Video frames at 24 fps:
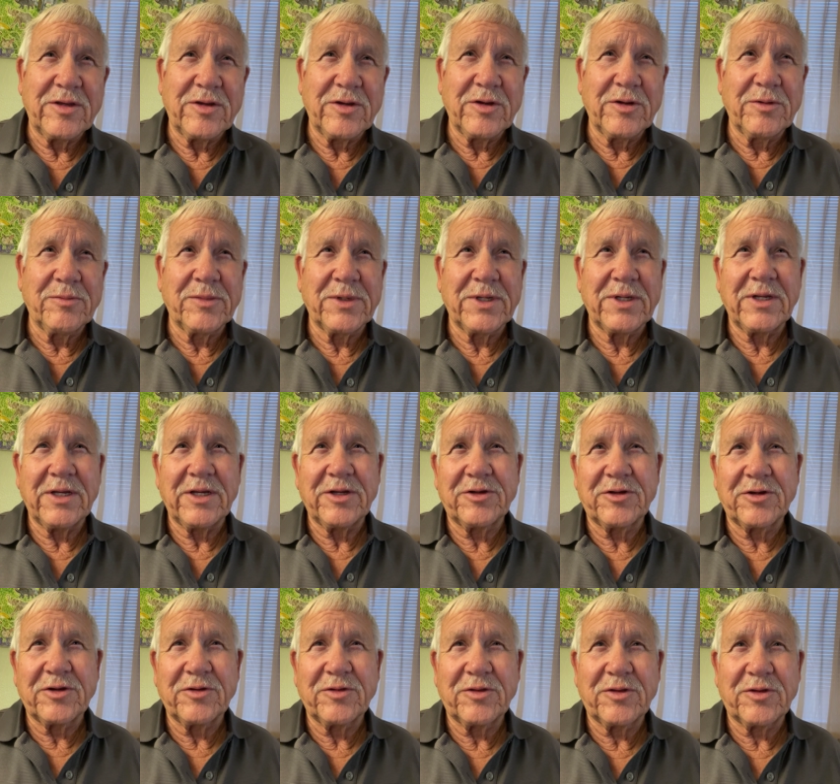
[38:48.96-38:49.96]
the human
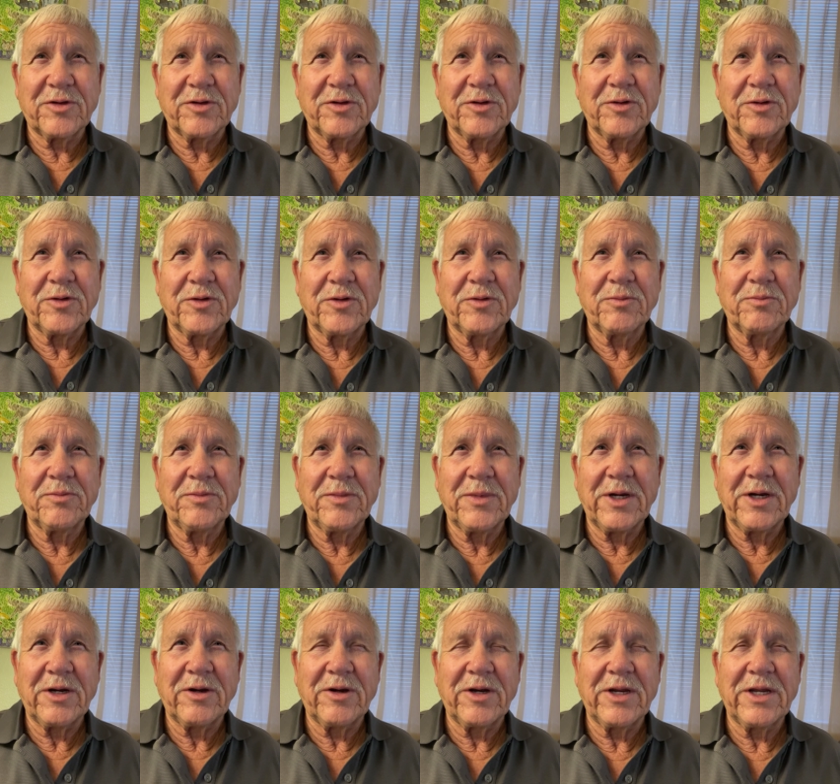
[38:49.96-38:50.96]
nature through
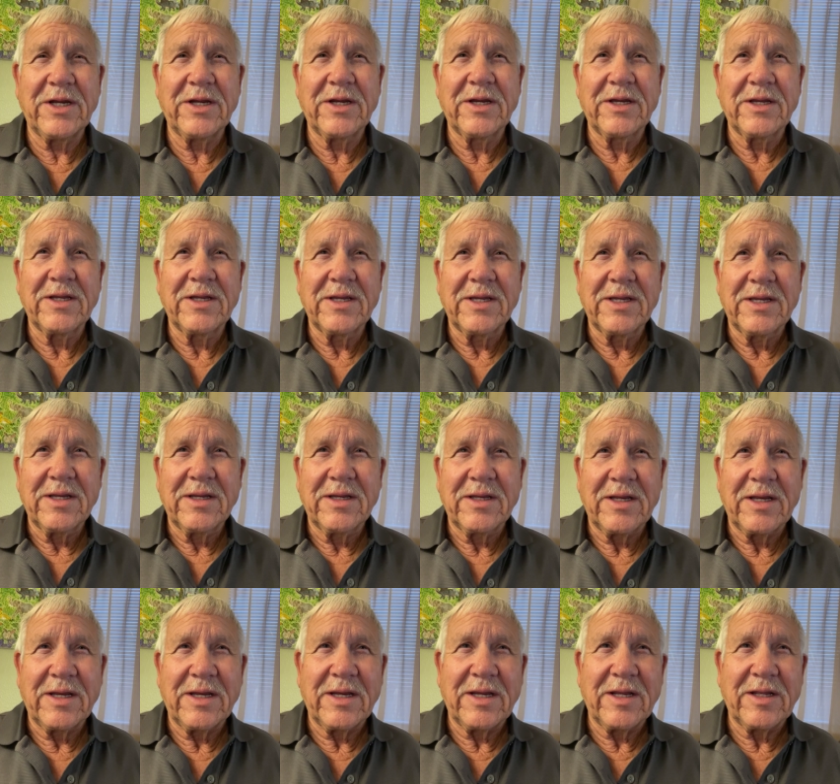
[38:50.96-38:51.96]
Mary.
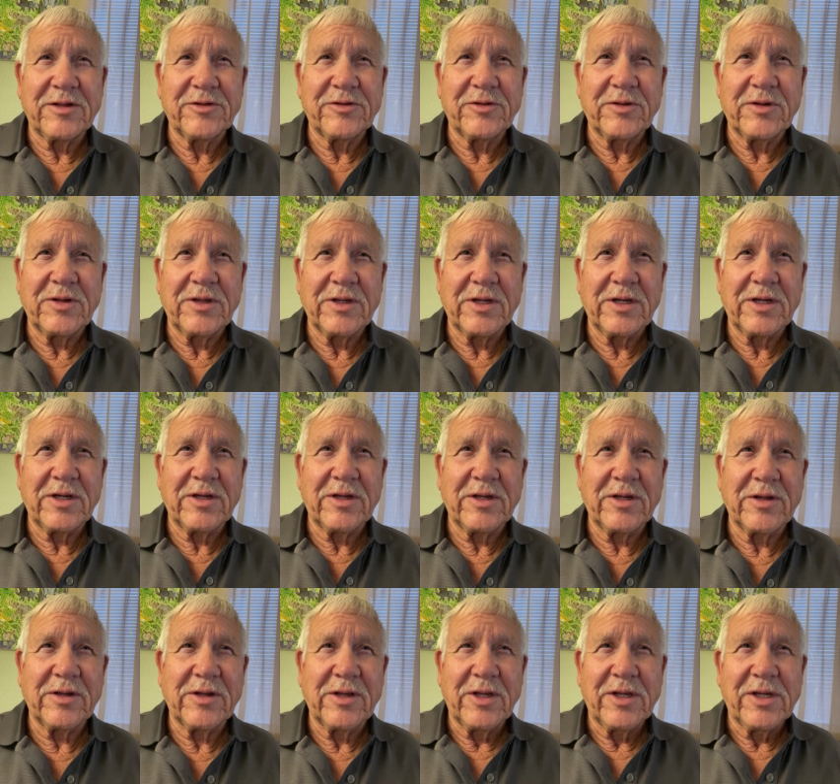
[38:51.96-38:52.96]
And
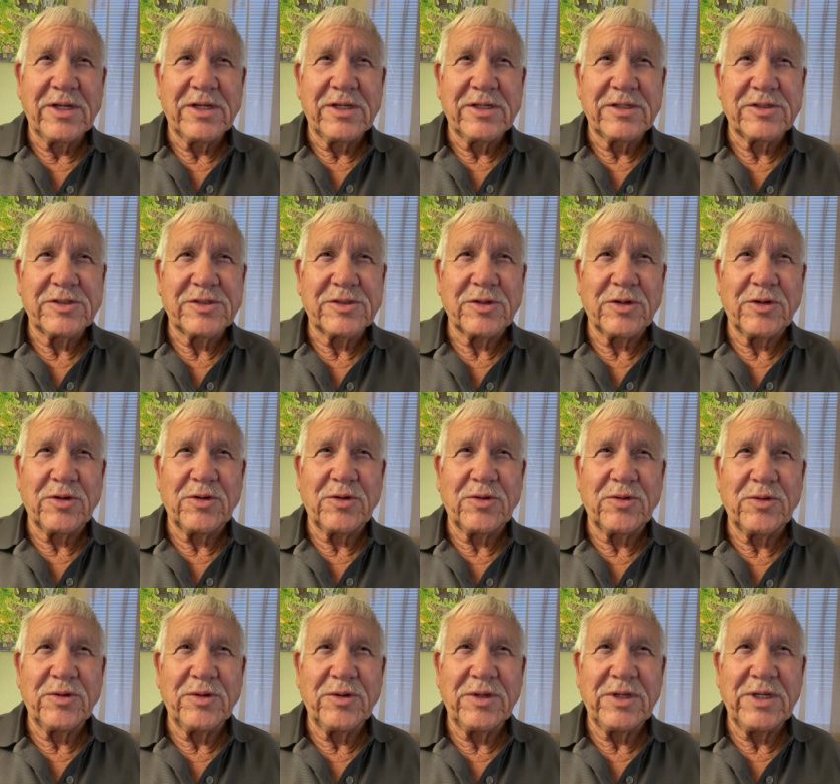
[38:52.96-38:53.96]
uh,
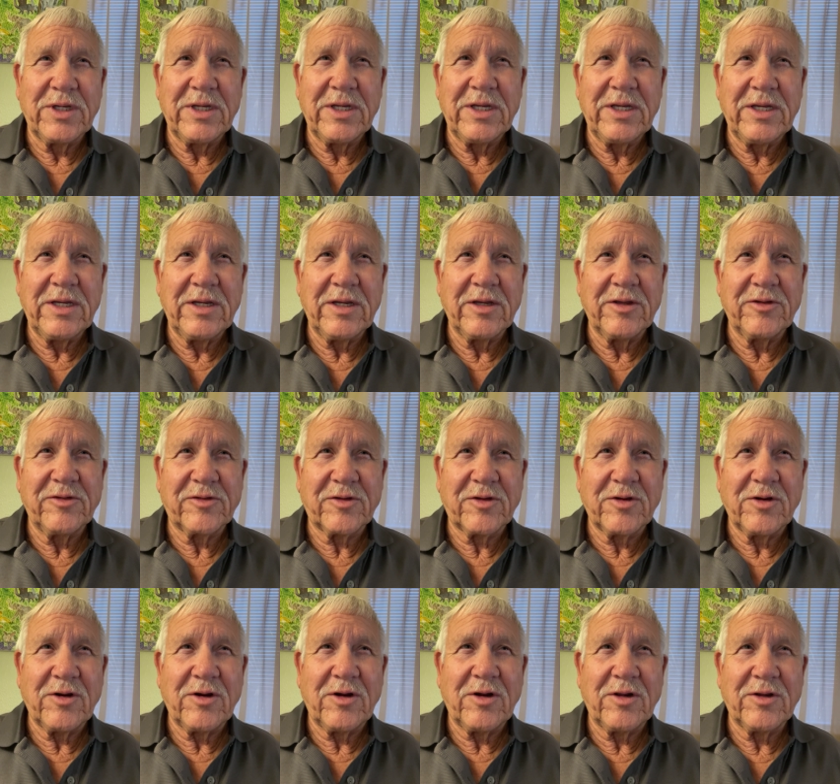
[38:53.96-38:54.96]
so he
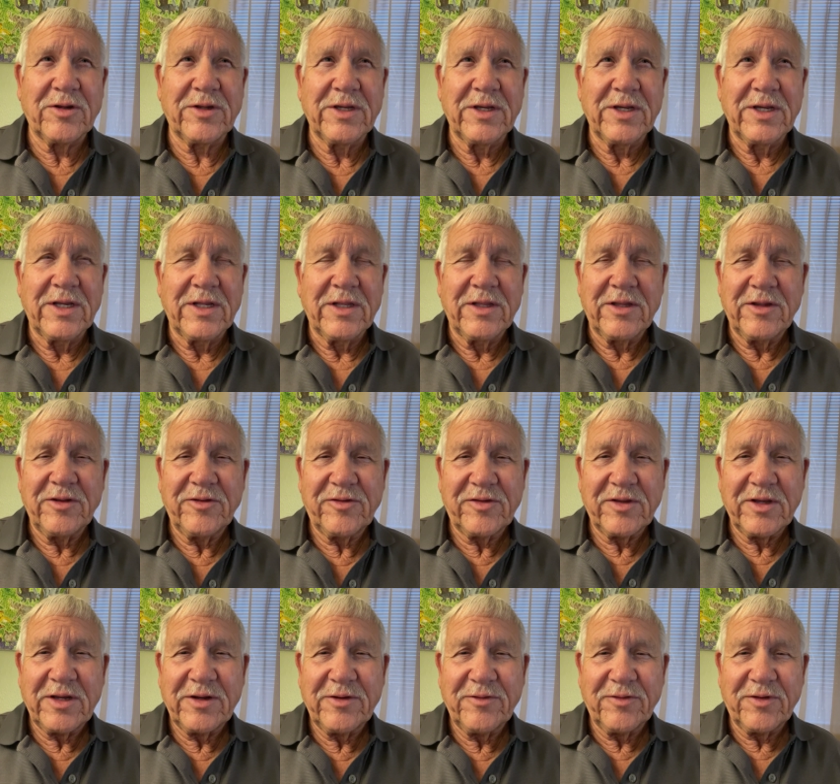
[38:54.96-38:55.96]
is called the
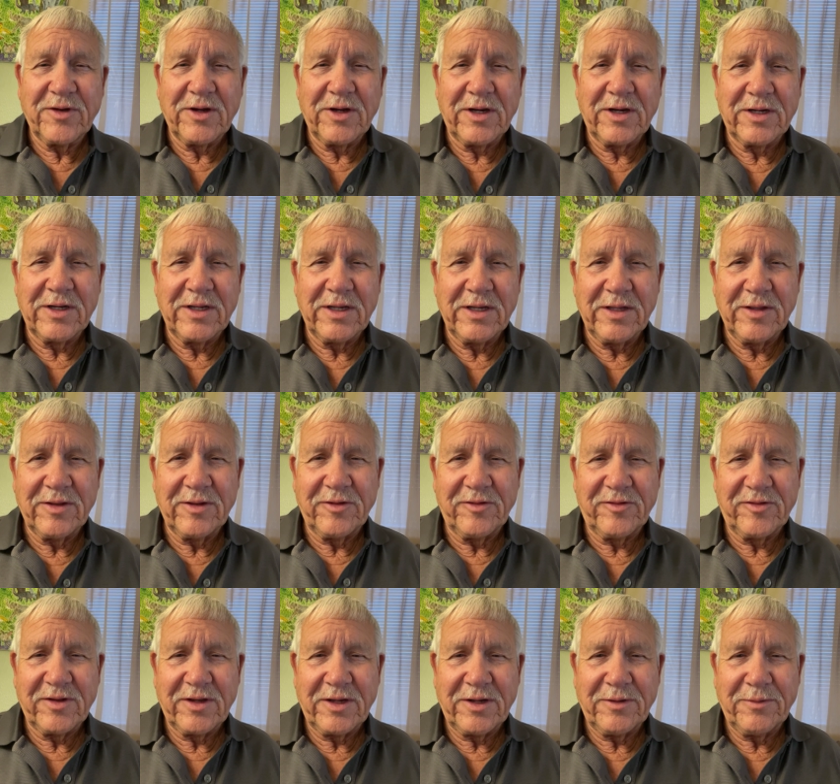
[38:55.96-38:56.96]
Son of God
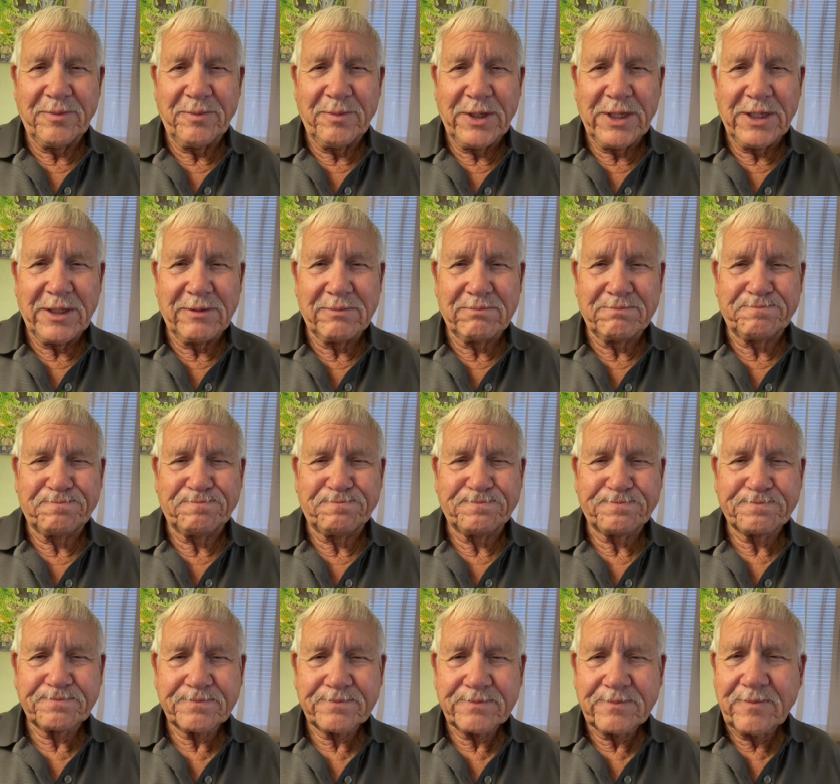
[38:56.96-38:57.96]
and the Son of Man.
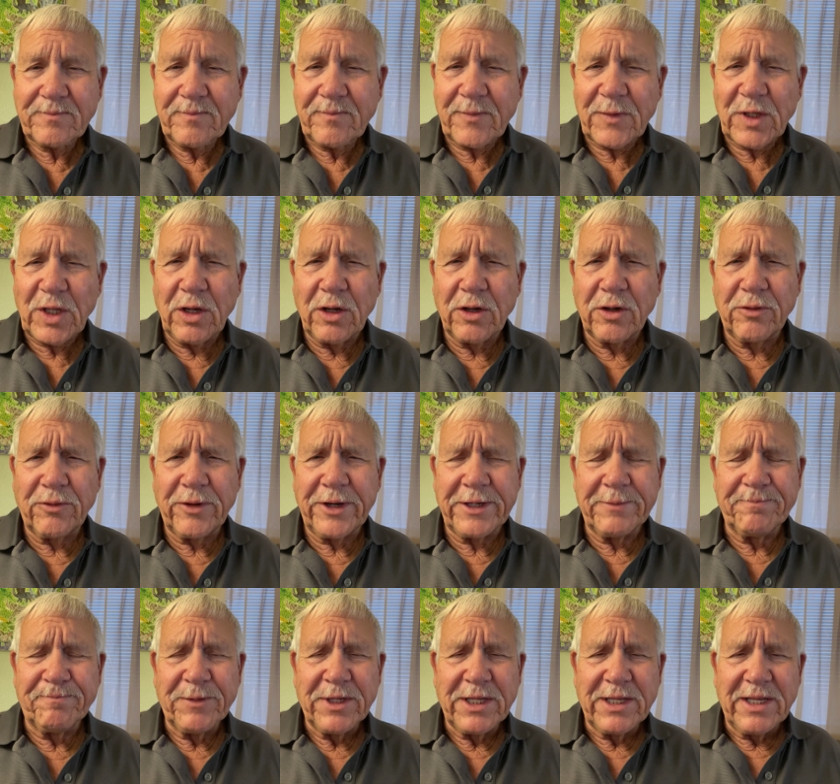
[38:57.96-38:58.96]
All
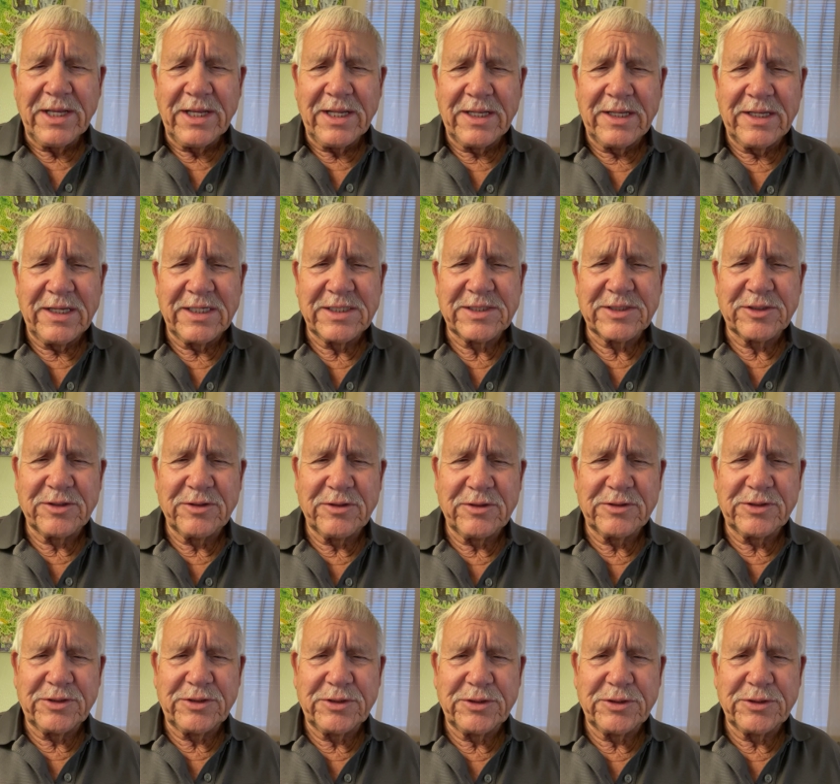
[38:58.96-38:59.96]
right, let's
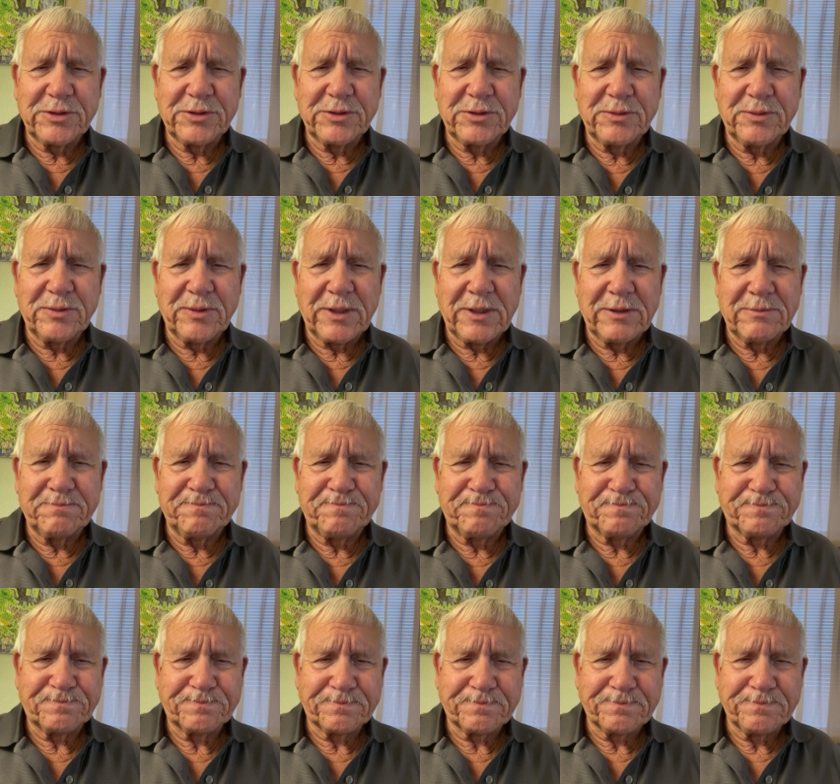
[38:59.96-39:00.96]
go to
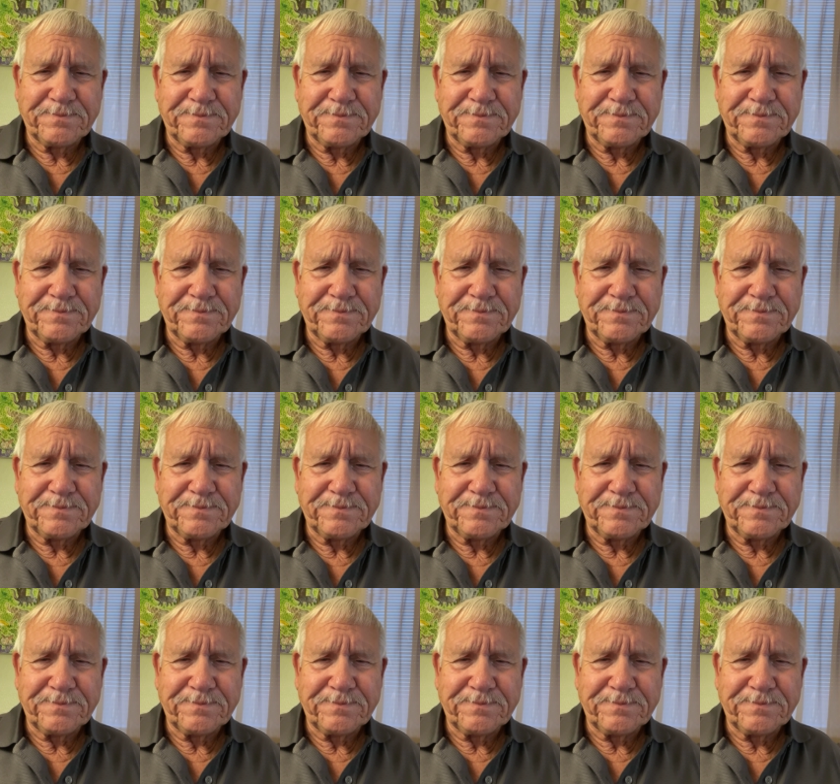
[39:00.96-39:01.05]
um,